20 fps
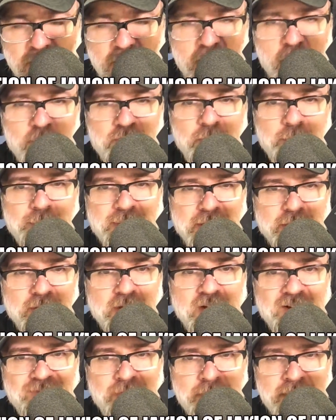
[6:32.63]
It was a
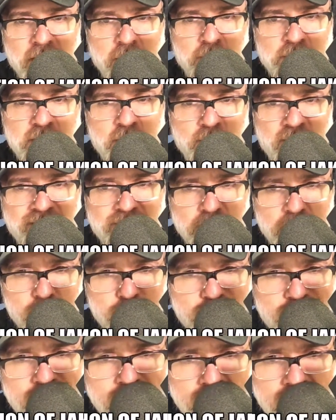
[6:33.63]
period of American
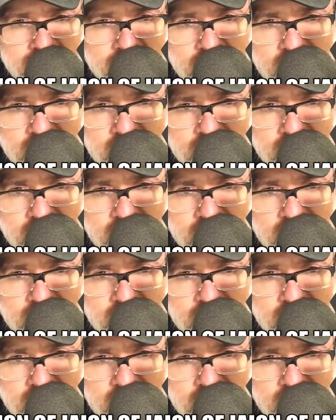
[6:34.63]
Revolution.